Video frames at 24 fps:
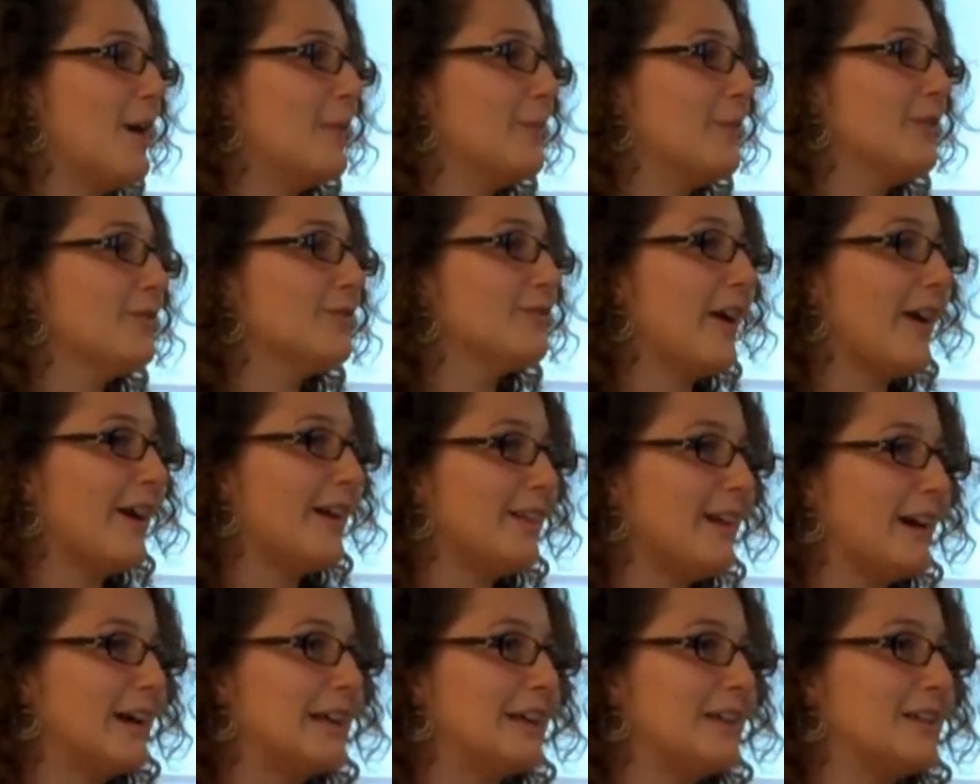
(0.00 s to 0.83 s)
You're very
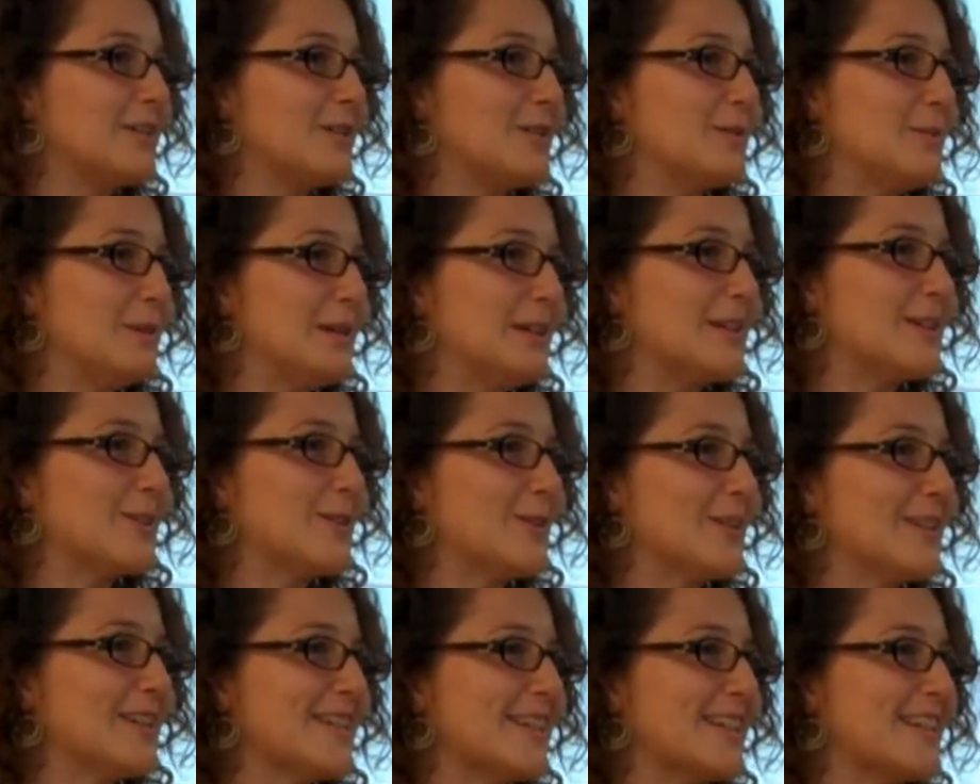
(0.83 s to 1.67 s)
lucky to be
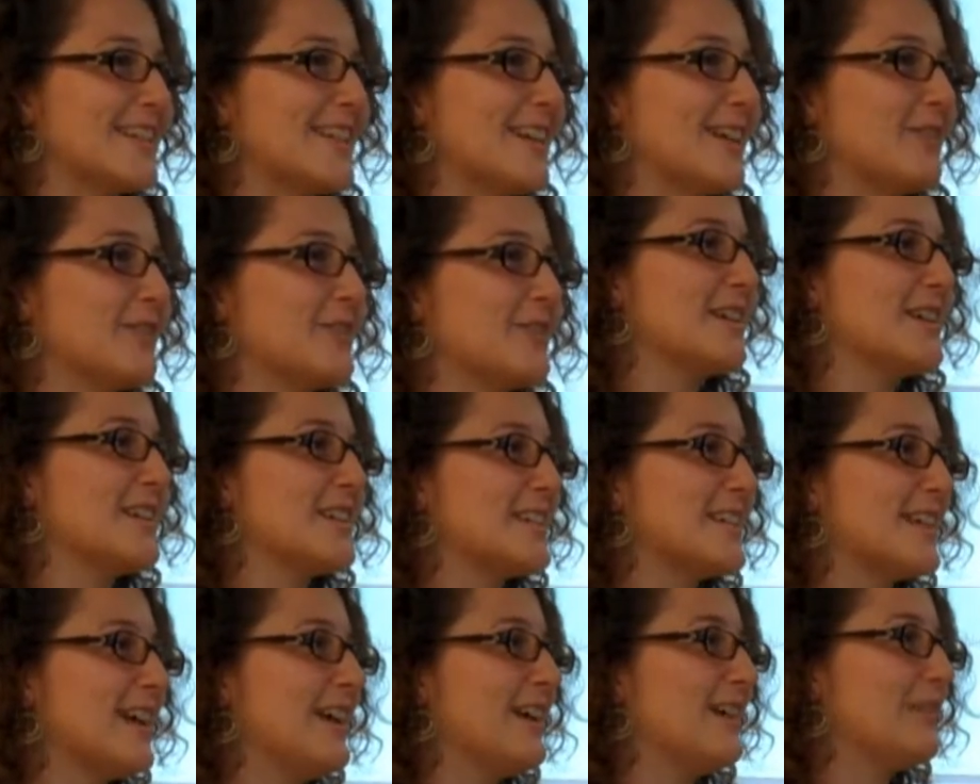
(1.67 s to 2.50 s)
students at San
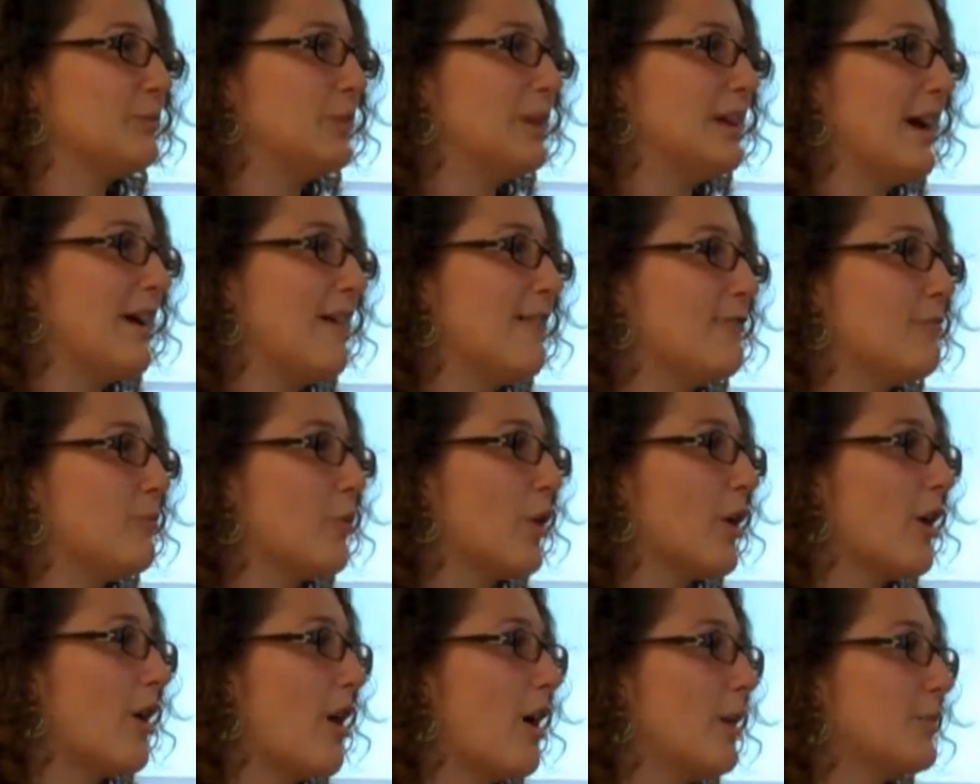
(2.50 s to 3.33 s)
State. We have
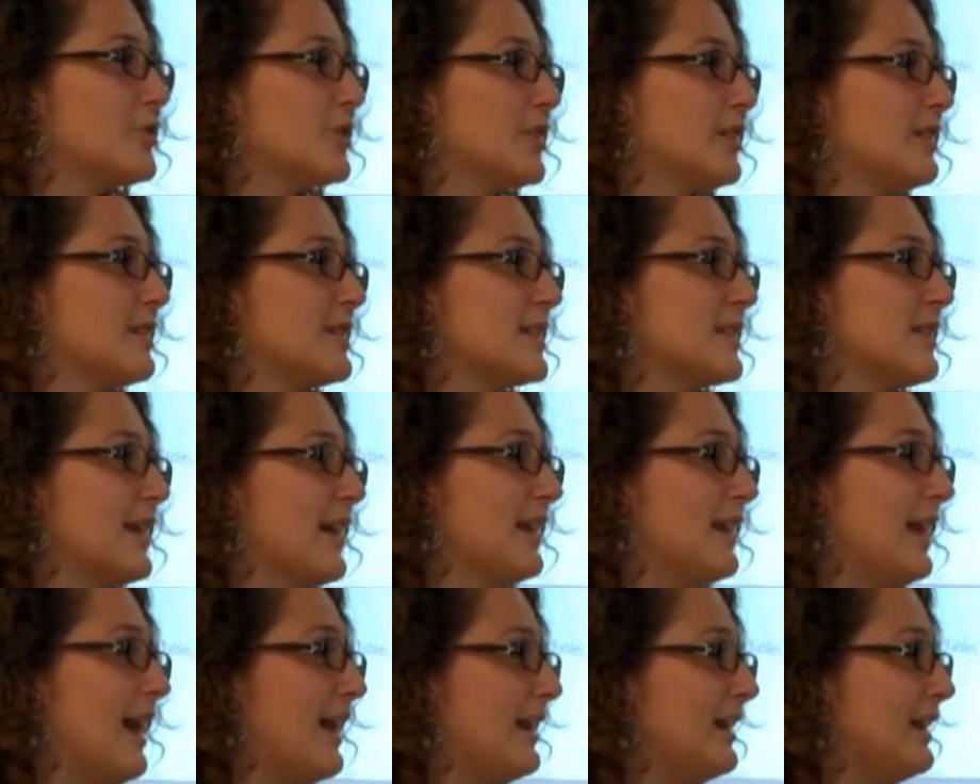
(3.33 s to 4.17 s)
more options than
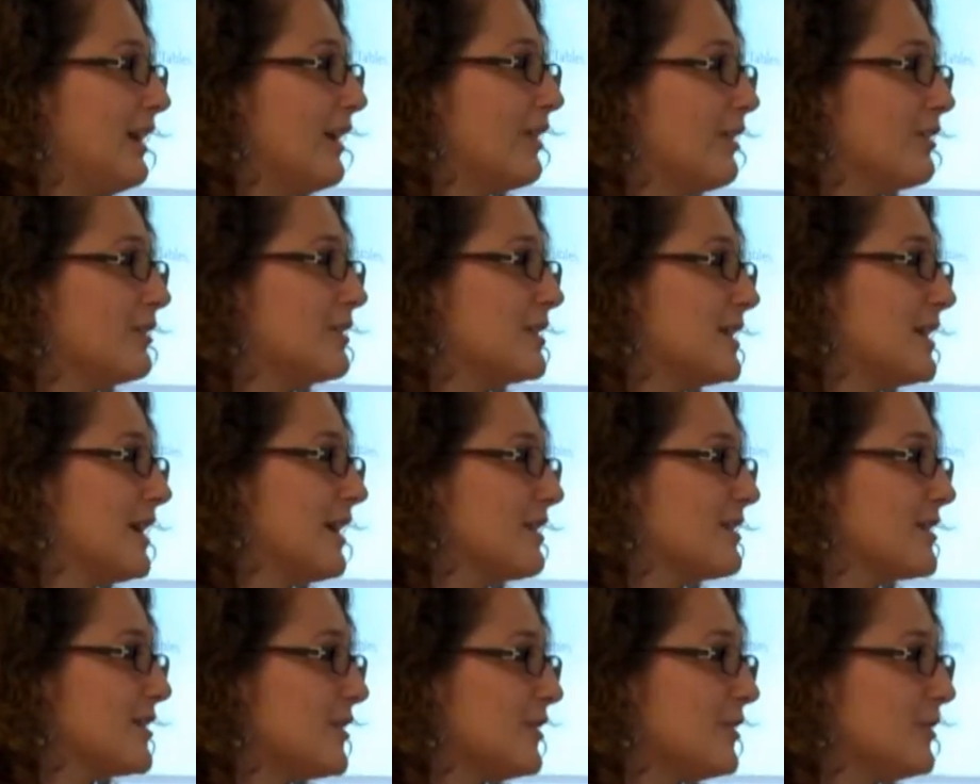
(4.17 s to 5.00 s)
any other
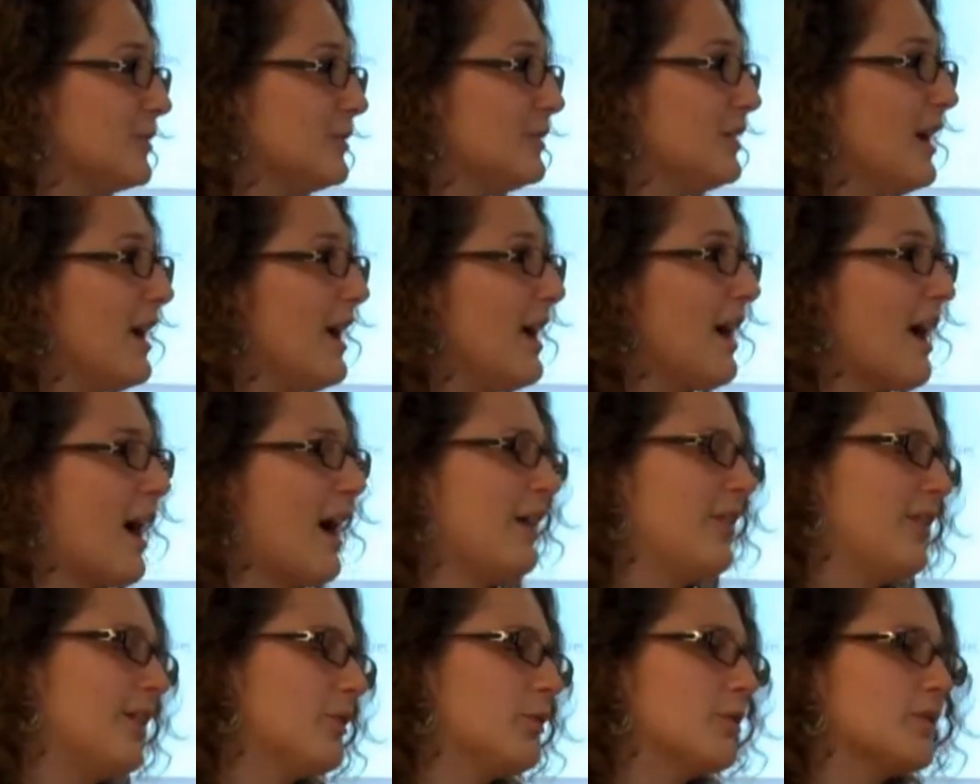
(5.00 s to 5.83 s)
CSU. I
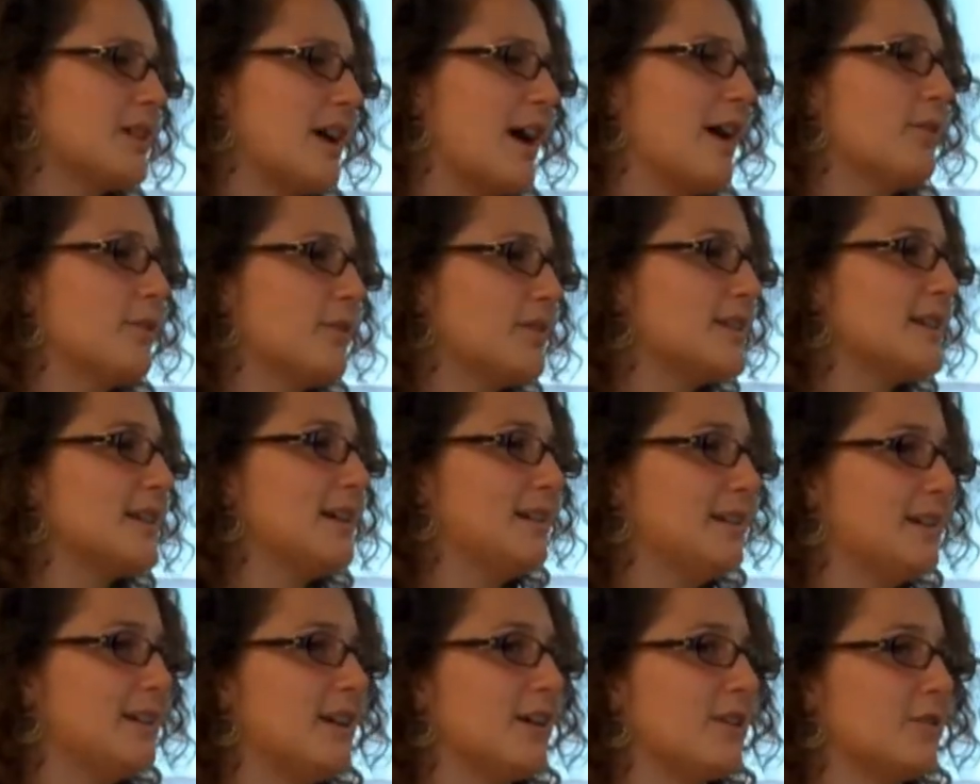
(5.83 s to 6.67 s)
think we're tied with San
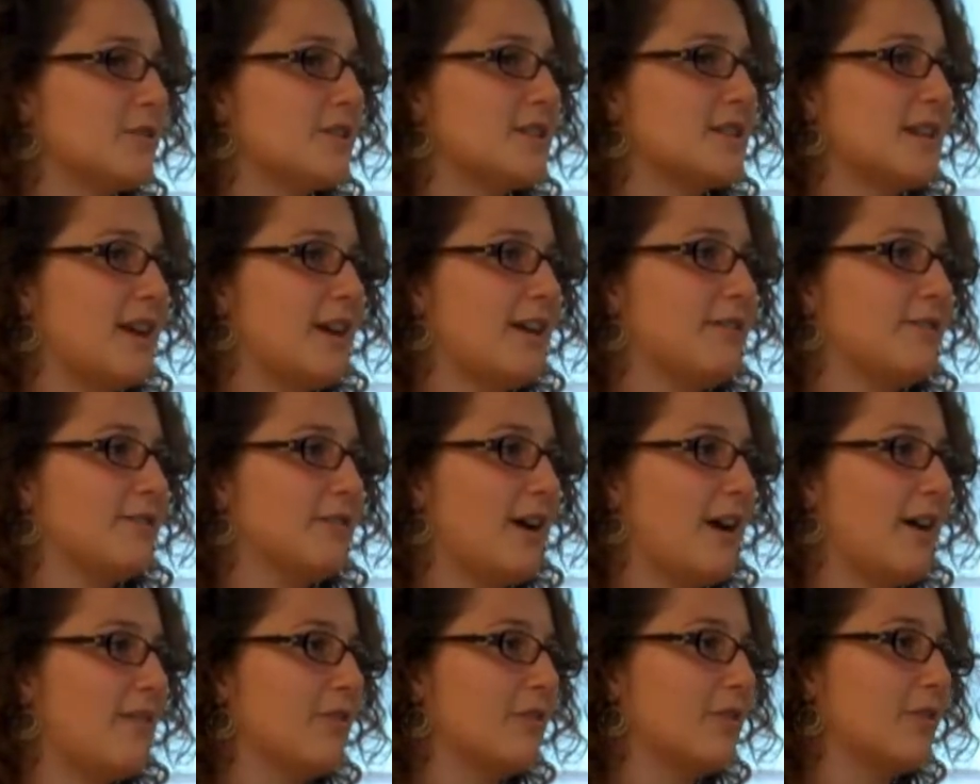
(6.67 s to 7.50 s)
Diego State for
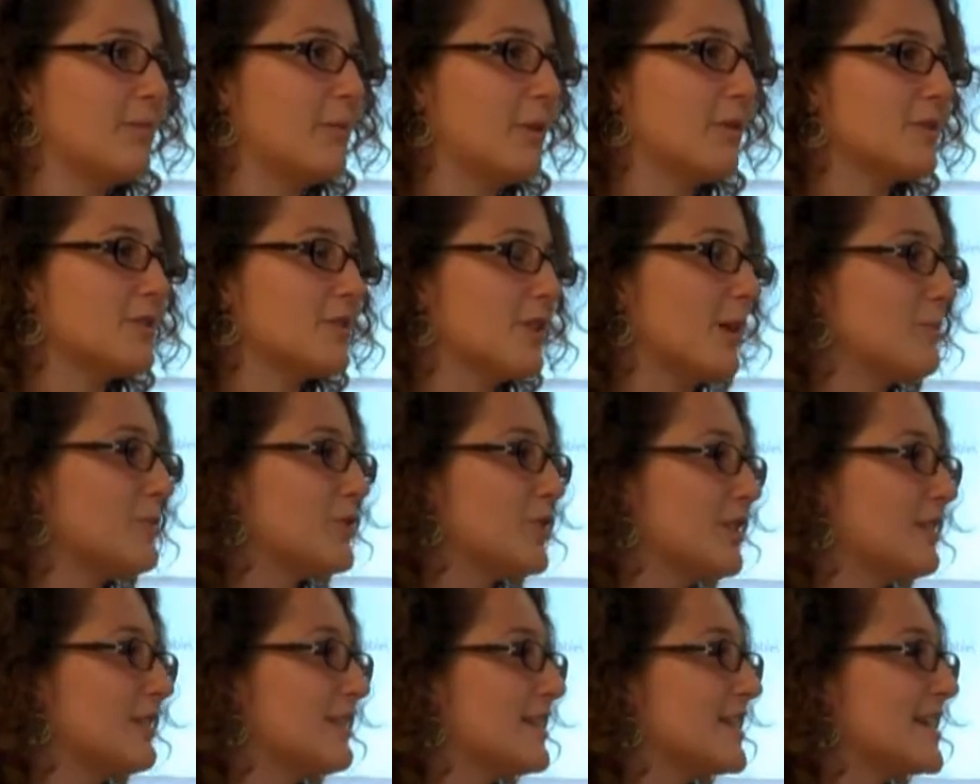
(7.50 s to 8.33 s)
having the most
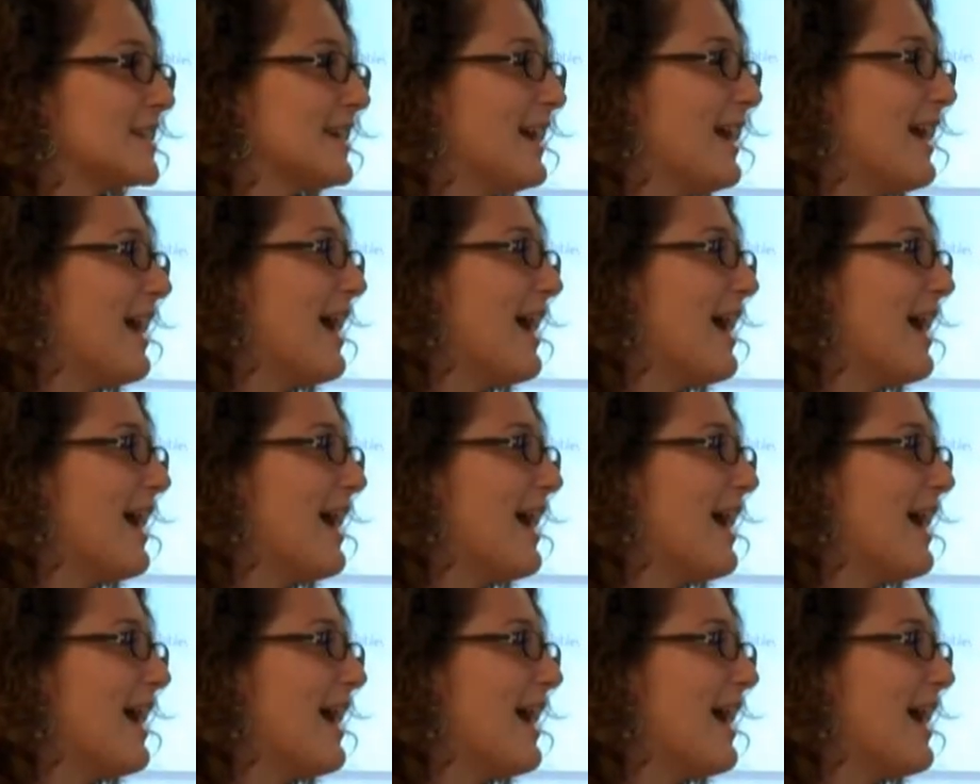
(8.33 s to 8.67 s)
options.